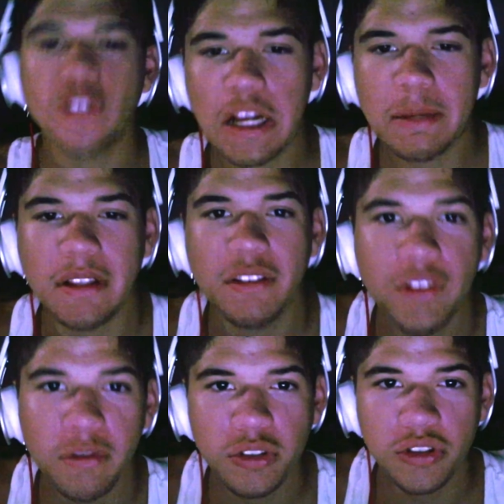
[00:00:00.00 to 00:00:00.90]
I'm going to
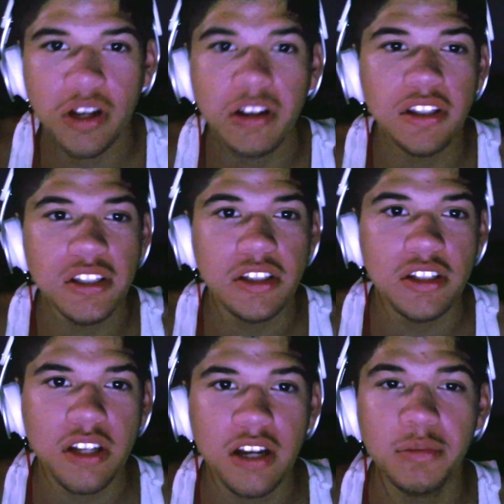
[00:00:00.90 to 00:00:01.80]
talk about the film.
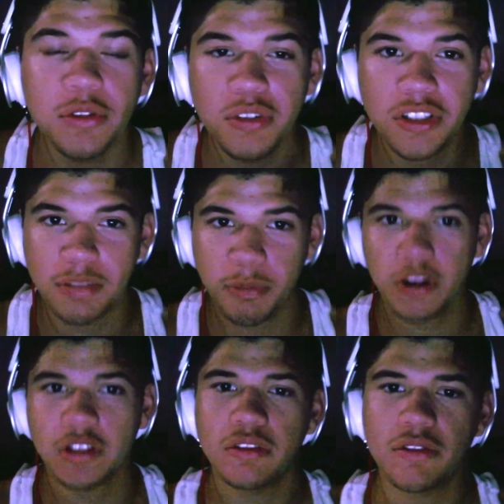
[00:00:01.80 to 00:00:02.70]
I'm, this is a, I'm
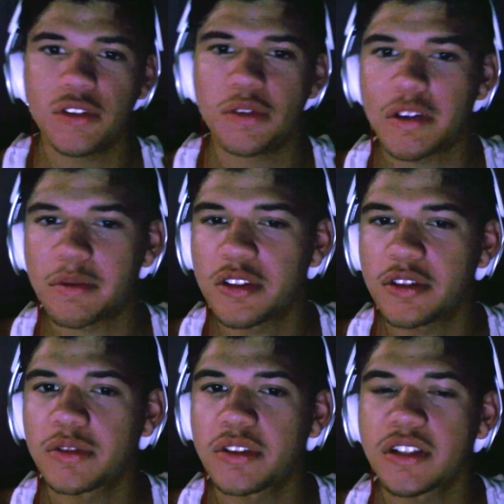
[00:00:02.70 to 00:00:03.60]
doing a spoiler
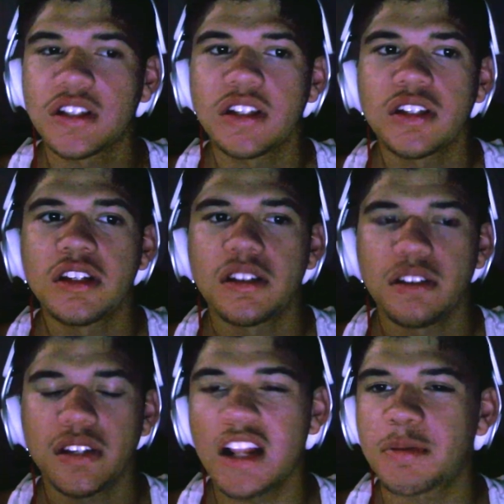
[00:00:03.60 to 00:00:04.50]
review, and I'm going to be doing
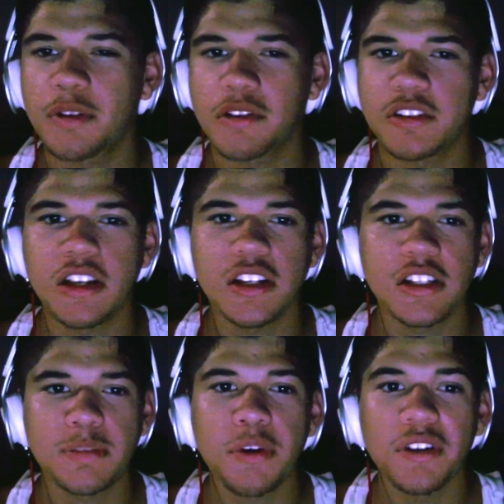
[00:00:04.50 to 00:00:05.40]
not
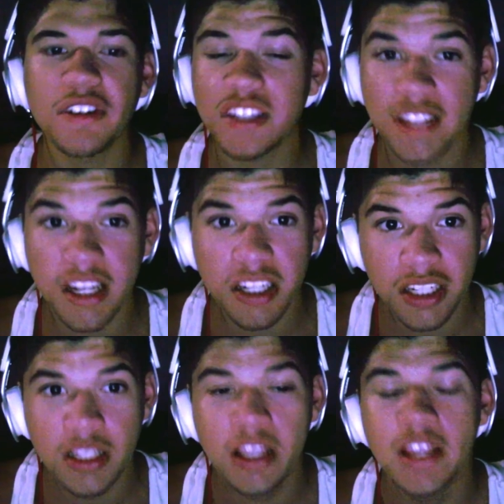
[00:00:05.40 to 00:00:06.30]
spoiler, a spoiler
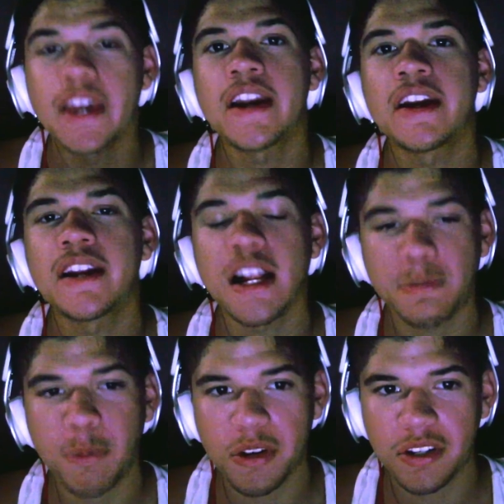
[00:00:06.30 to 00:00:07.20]
discussion
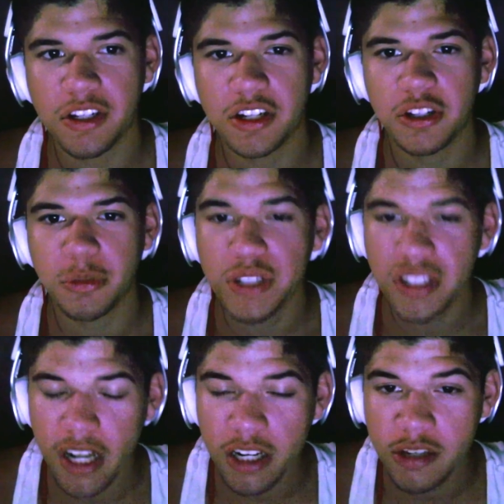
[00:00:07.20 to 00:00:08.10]
and a non-spoiler
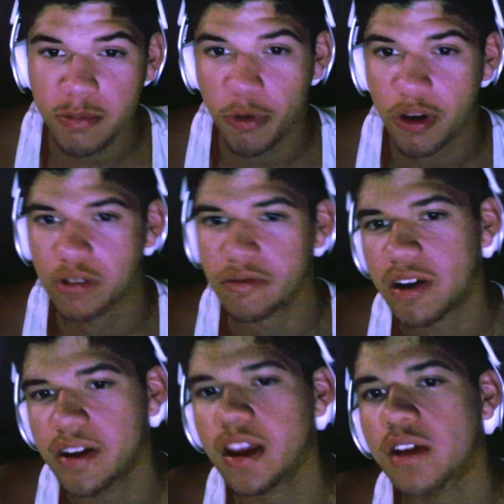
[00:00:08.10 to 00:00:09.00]
discussion. You're watching
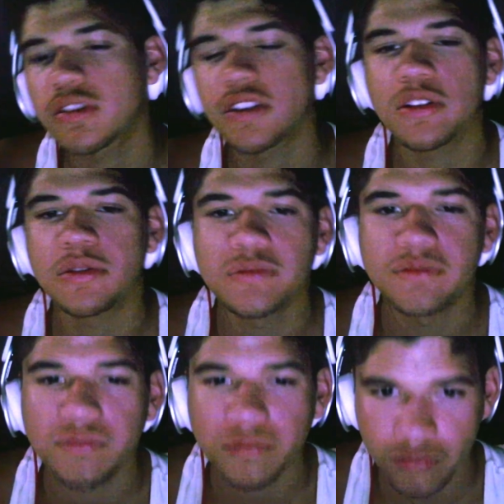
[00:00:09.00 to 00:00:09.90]
non-spoiler right now,
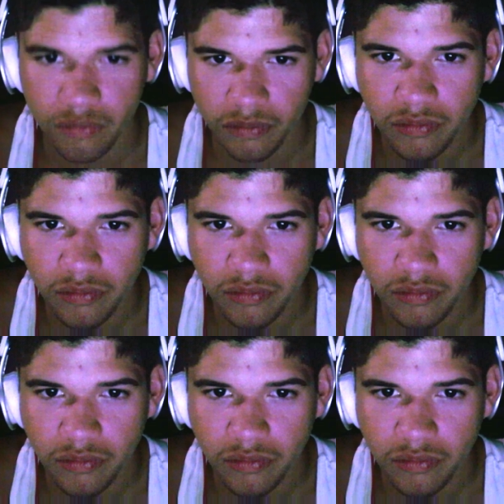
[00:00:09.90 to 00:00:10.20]
so